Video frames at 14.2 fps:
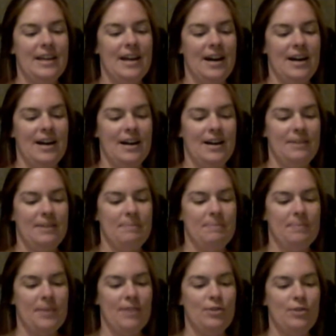
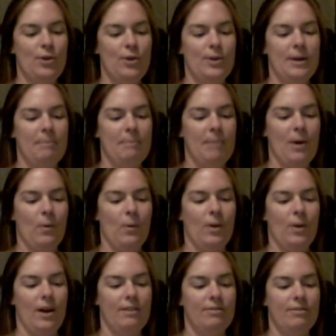I've known him my whole
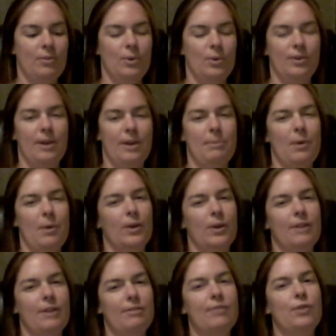life. Well, not my whole
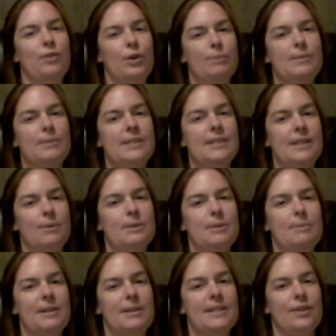life. I've known him since I was
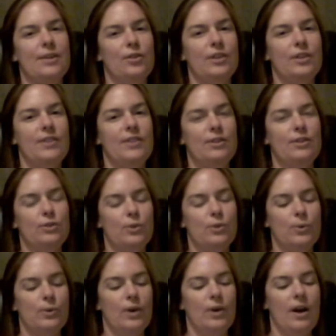about 10 or 11 years
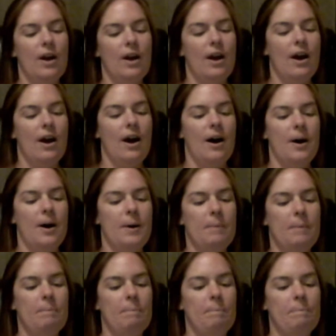old.
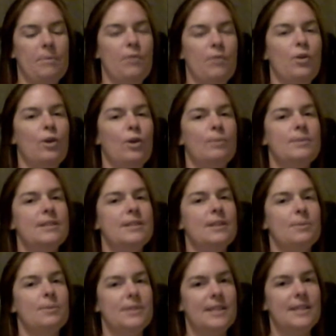I've known him since I
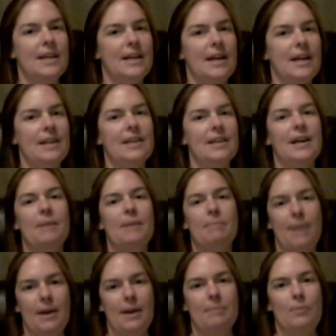was 10. I think I
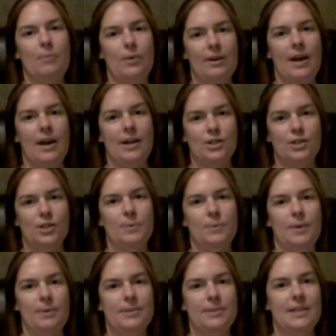met him when I
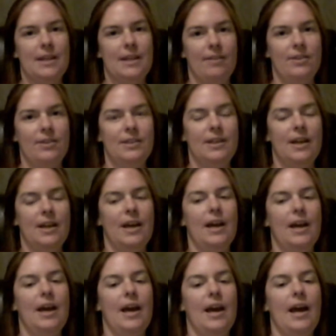was 11.
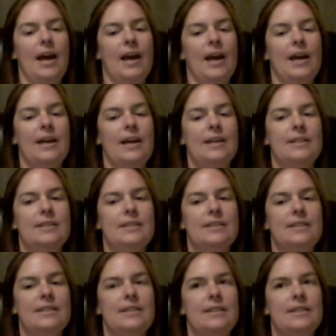And